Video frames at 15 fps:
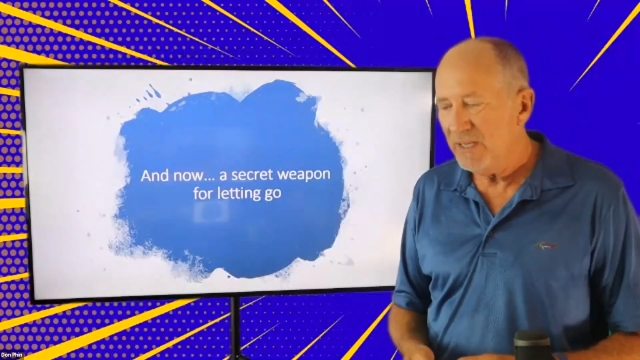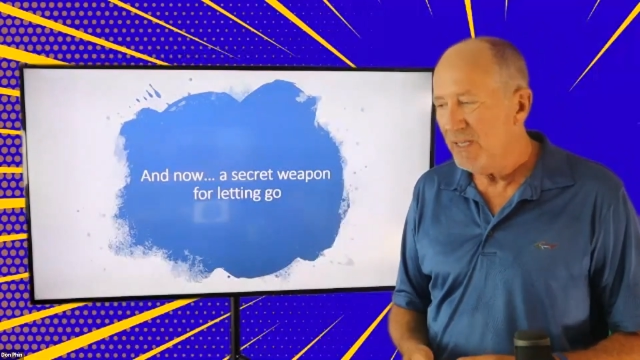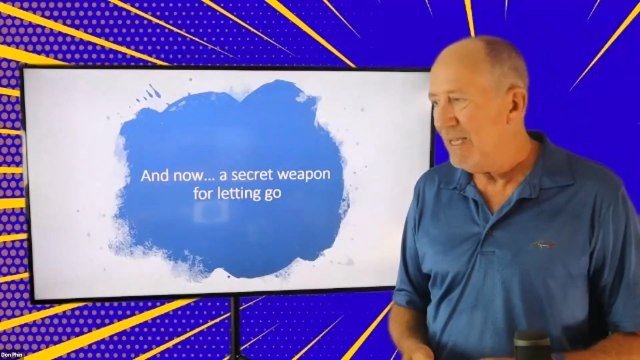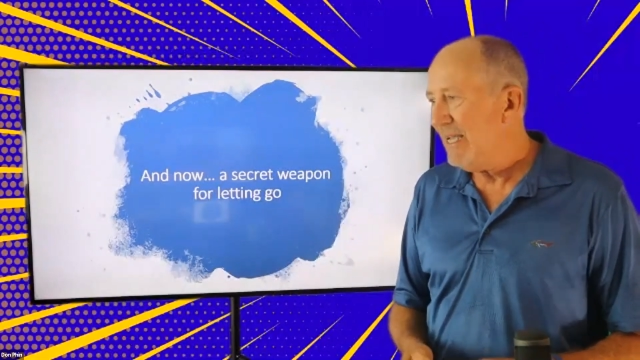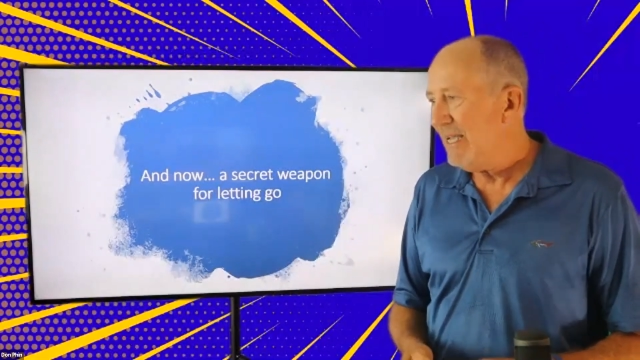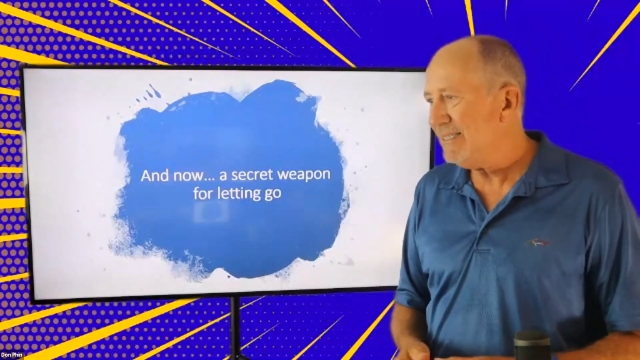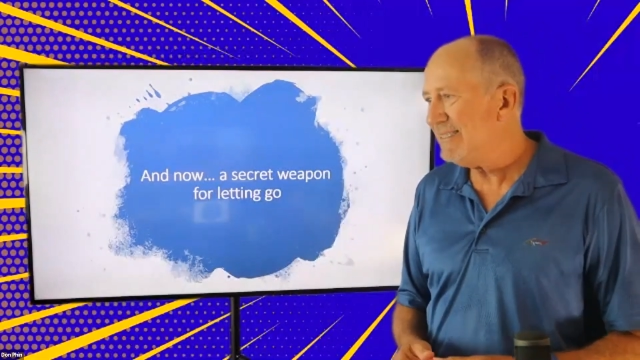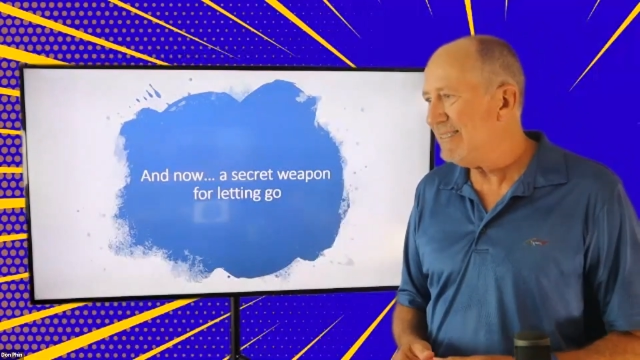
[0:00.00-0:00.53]

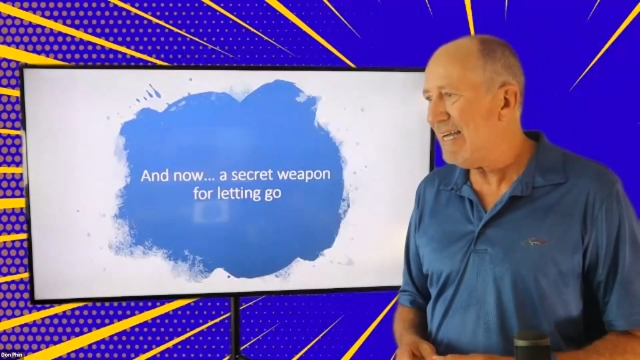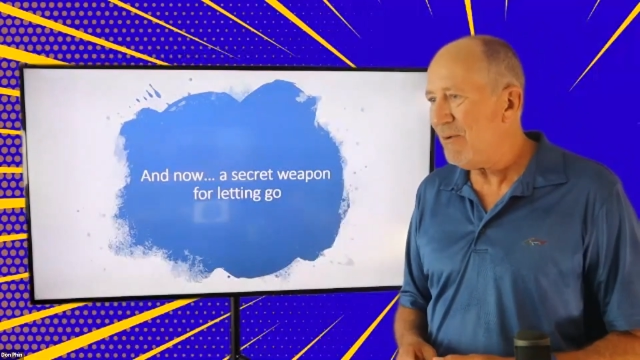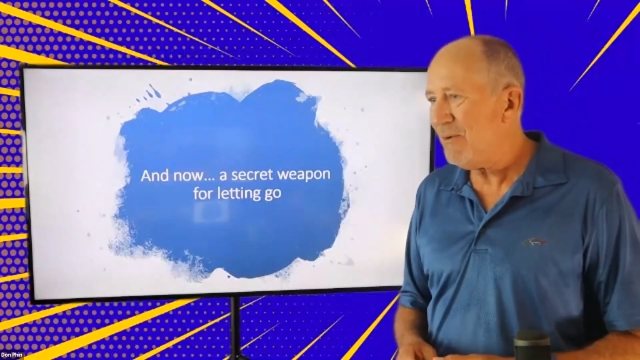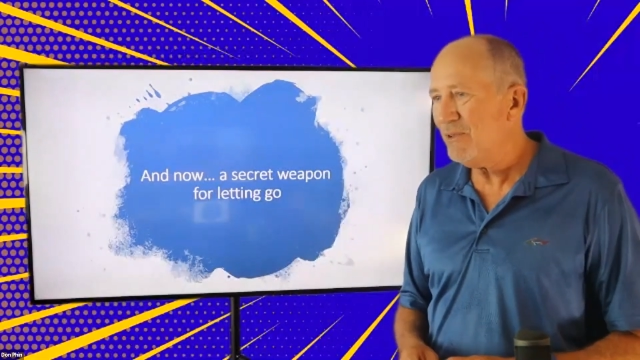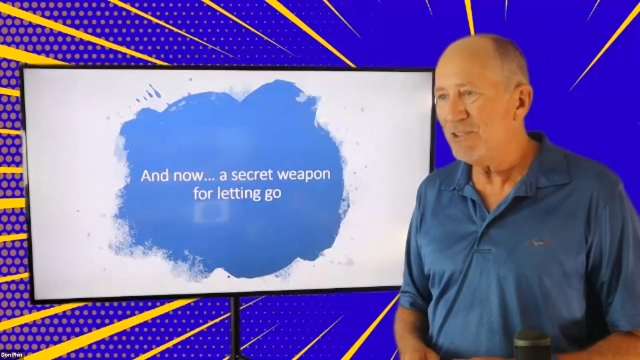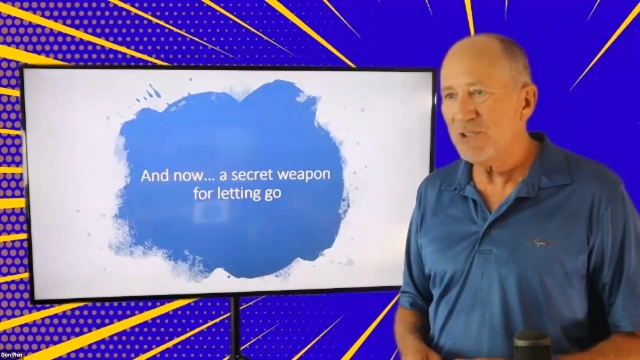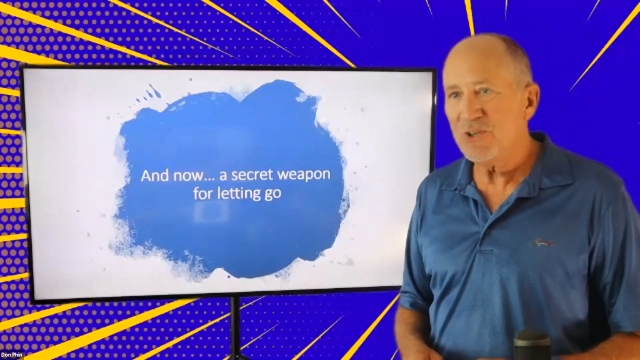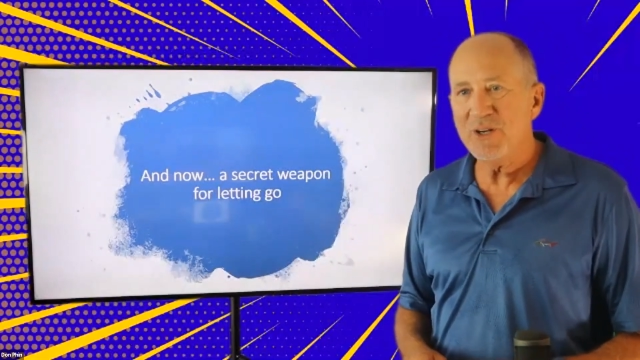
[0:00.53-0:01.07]
is not
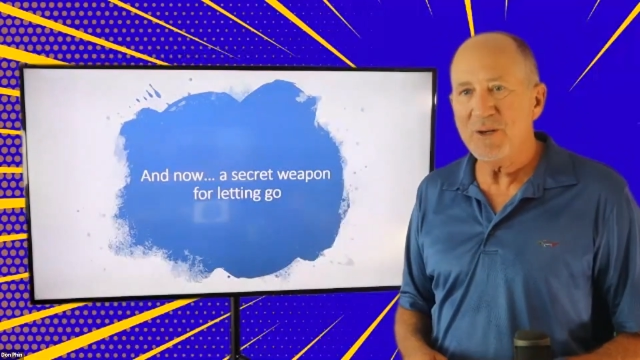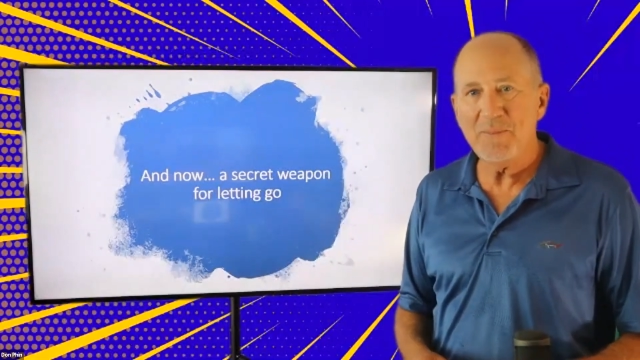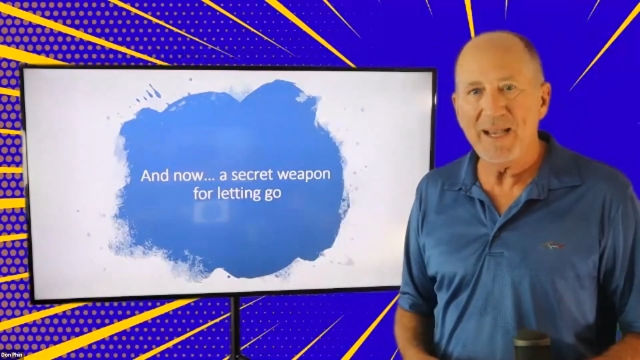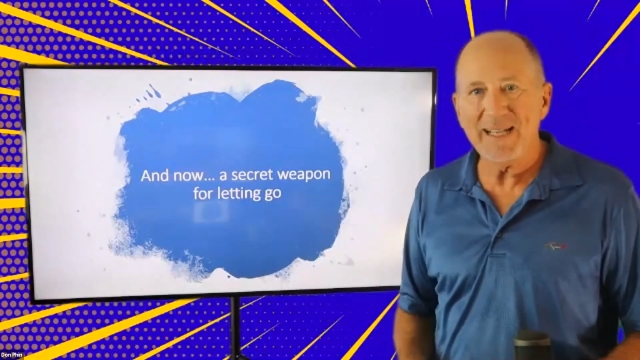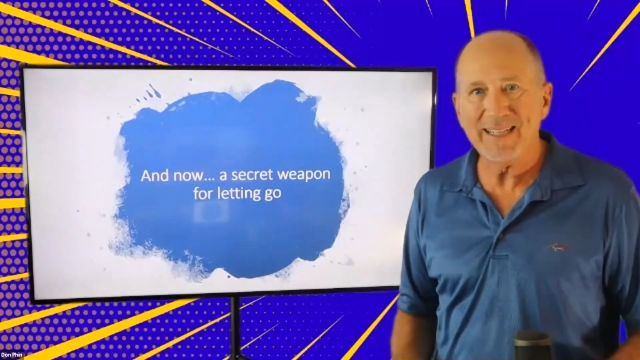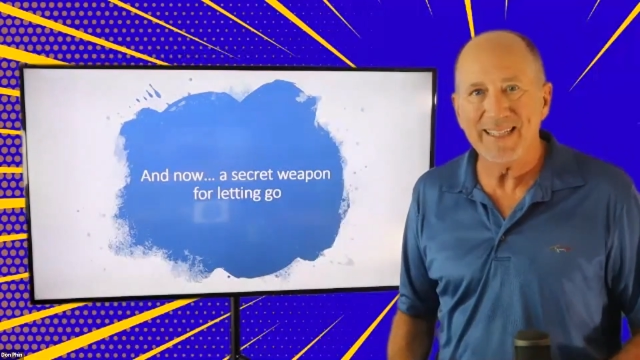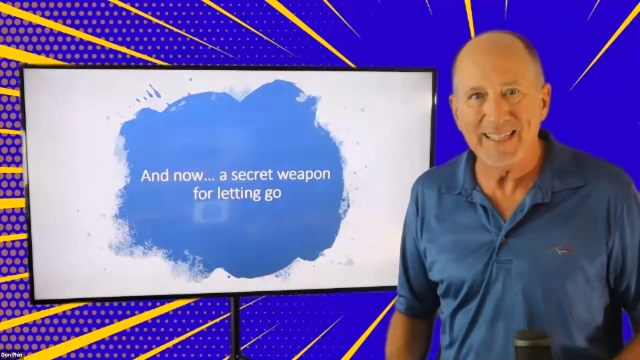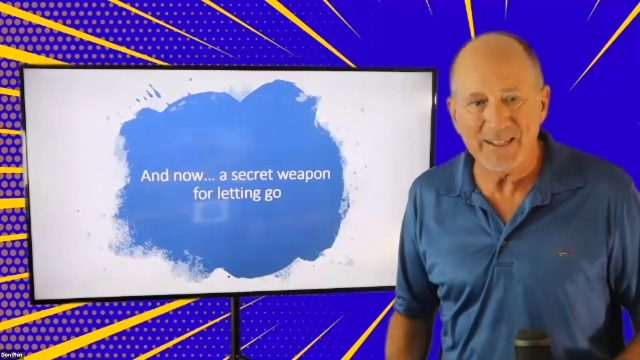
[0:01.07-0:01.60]
what's going to
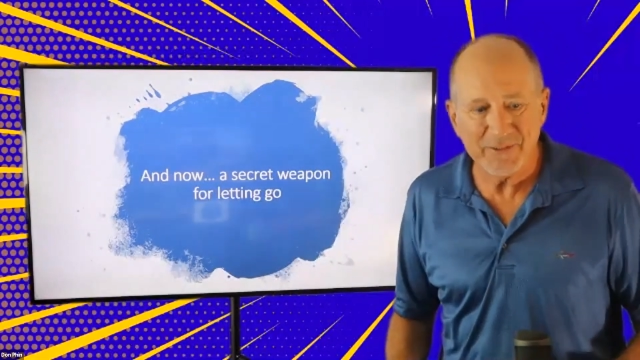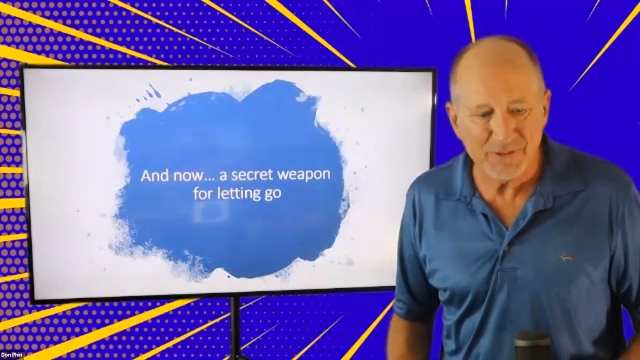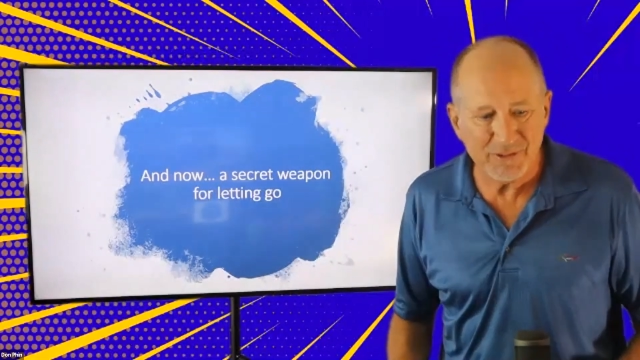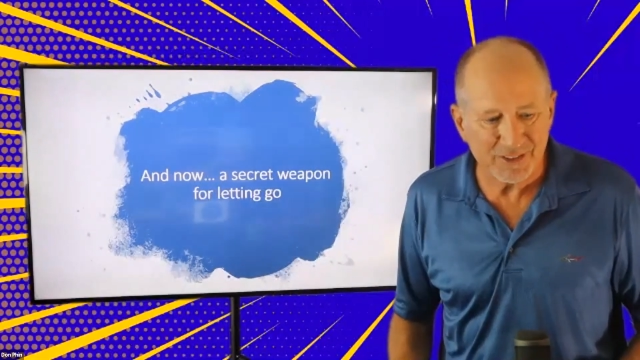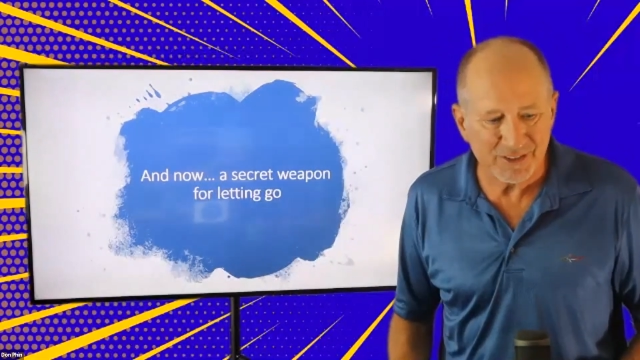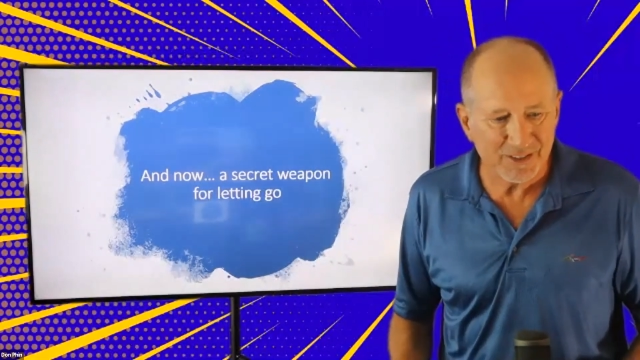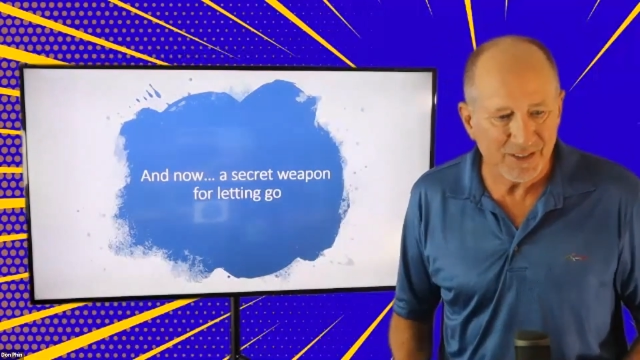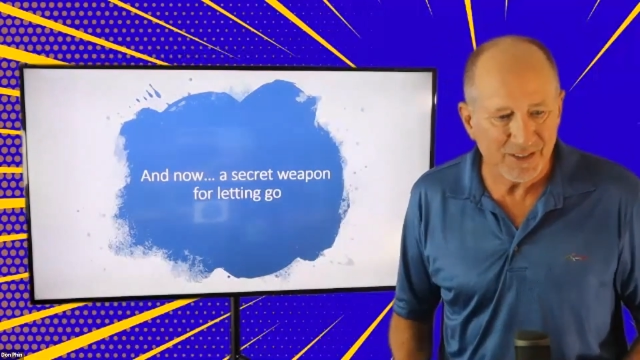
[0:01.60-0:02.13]
make the
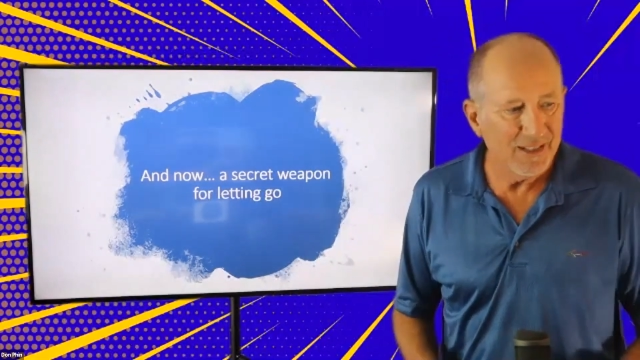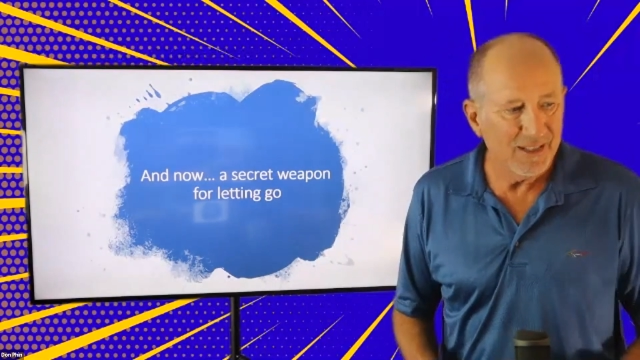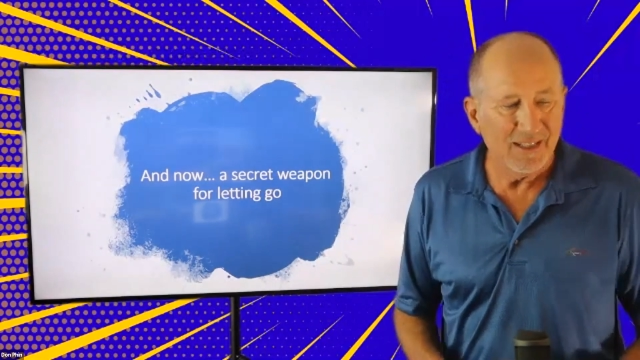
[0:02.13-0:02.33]
difference.